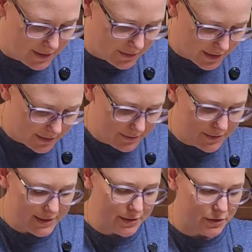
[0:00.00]
Okay,
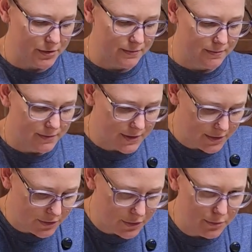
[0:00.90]
it's
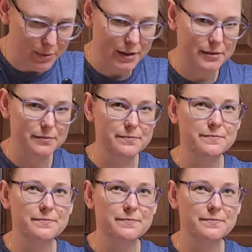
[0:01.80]
not too bad.